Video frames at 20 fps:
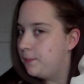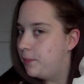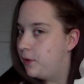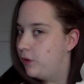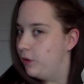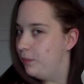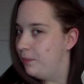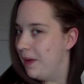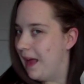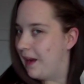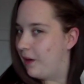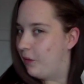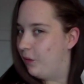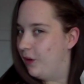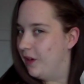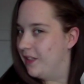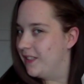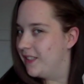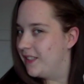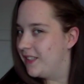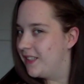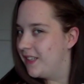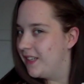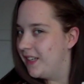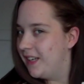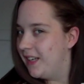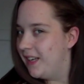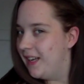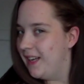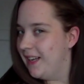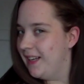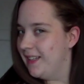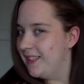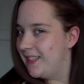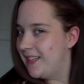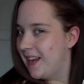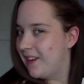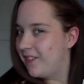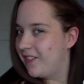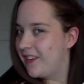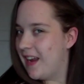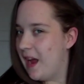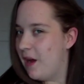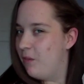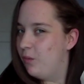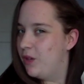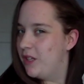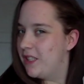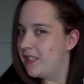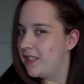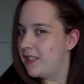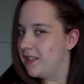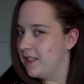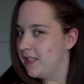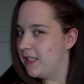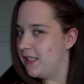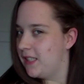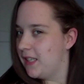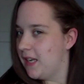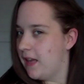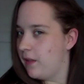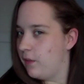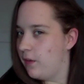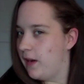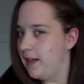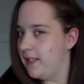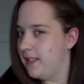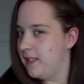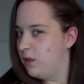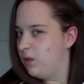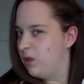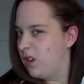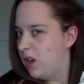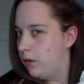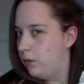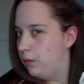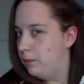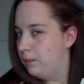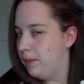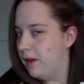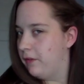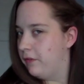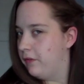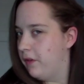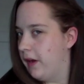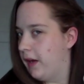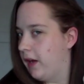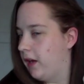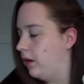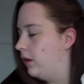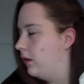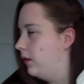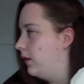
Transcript: to pull backwards instead of downwards, because otherwise it will go a bit funny.